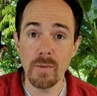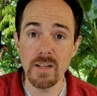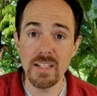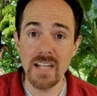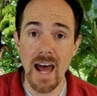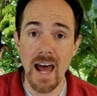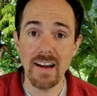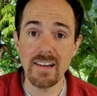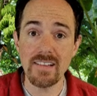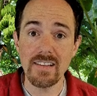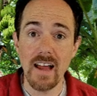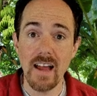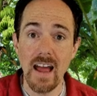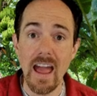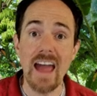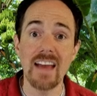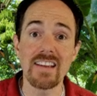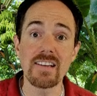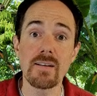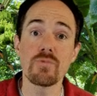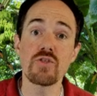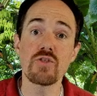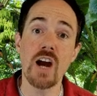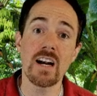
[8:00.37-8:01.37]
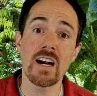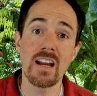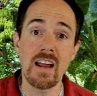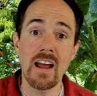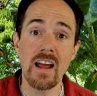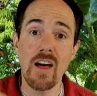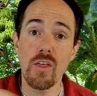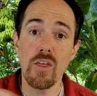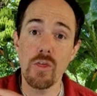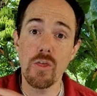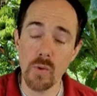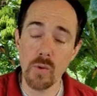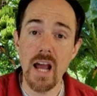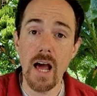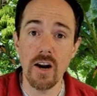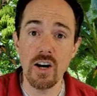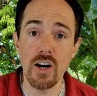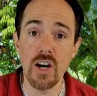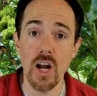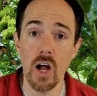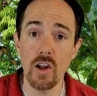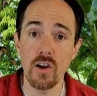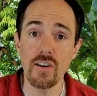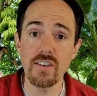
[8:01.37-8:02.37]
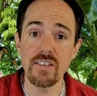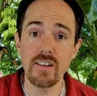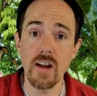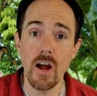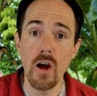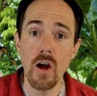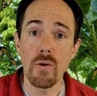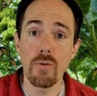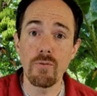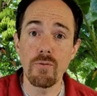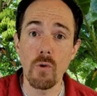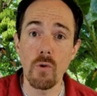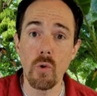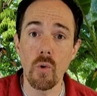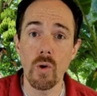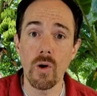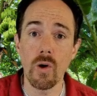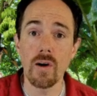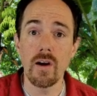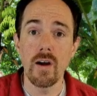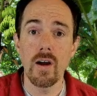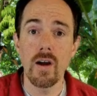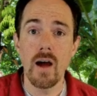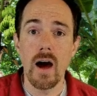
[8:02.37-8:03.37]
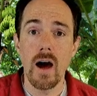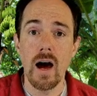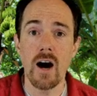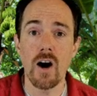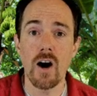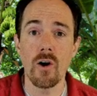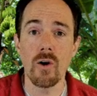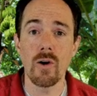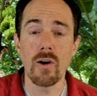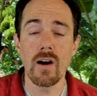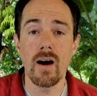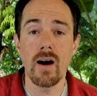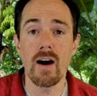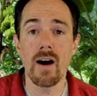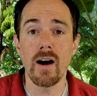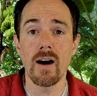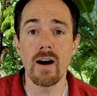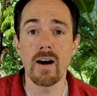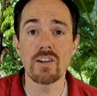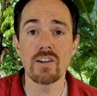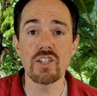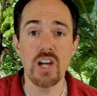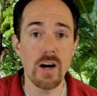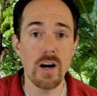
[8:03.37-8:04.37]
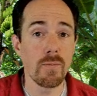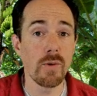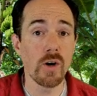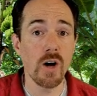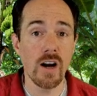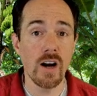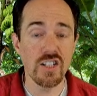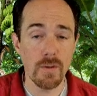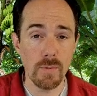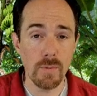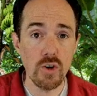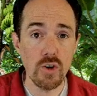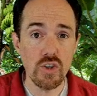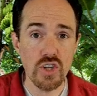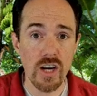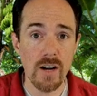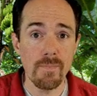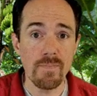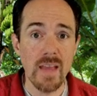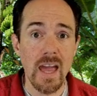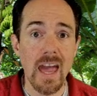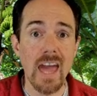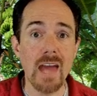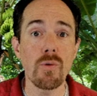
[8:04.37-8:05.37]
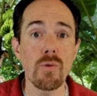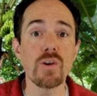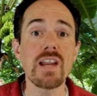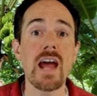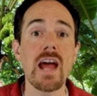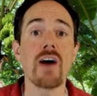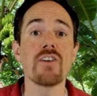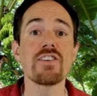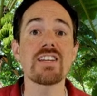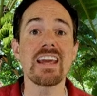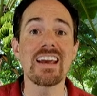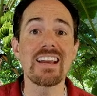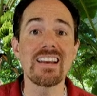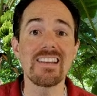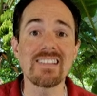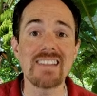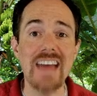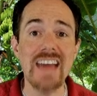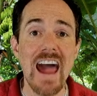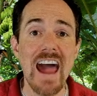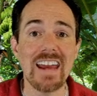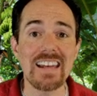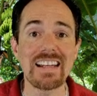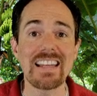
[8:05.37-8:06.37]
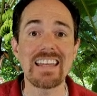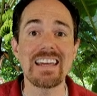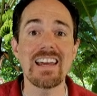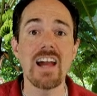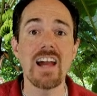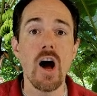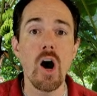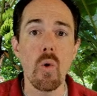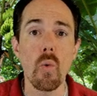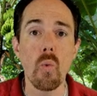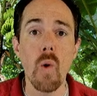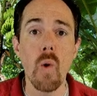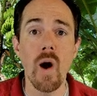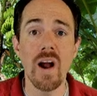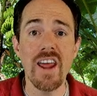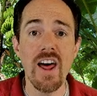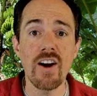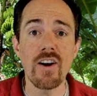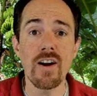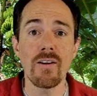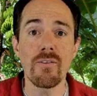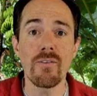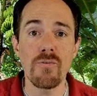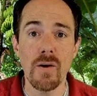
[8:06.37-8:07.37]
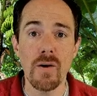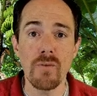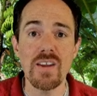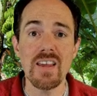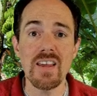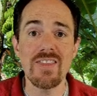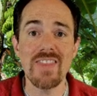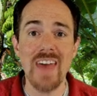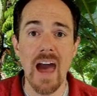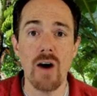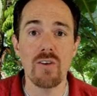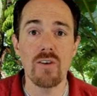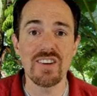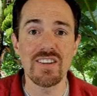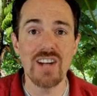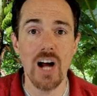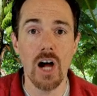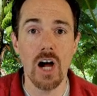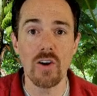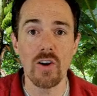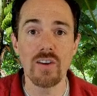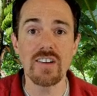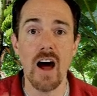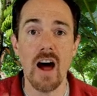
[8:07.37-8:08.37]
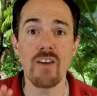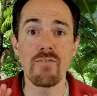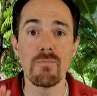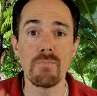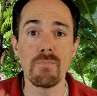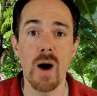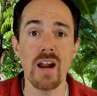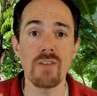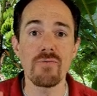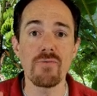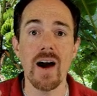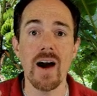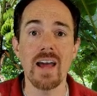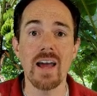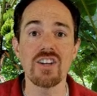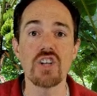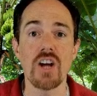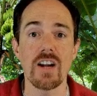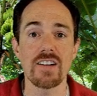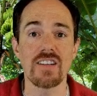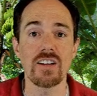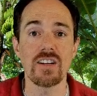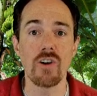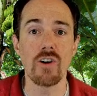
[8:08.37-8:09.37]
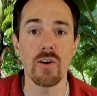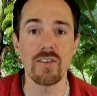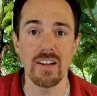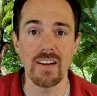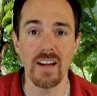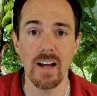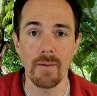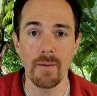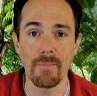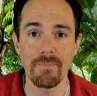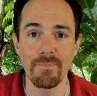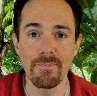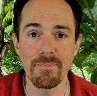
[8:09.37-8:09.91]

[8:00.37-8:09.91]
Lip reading: tax, and subtracting $300 for our charitable contribution, and we're down to exactly $150,000 of modified adjusted gross income.